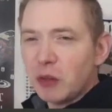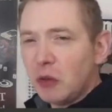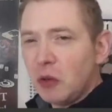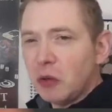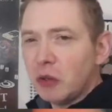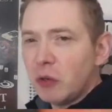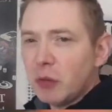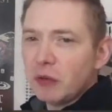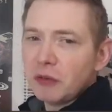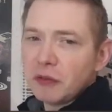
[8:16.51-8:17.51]
a little little
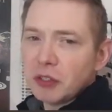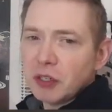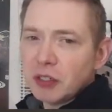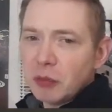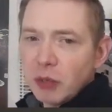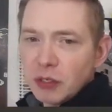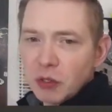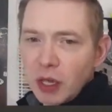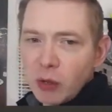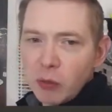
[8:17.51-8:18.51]
bit of a frustration, but it's
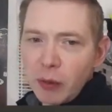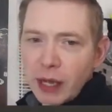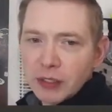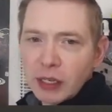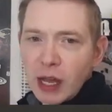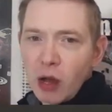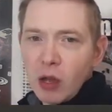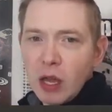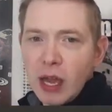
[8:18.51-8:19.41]
okay. We're past it now.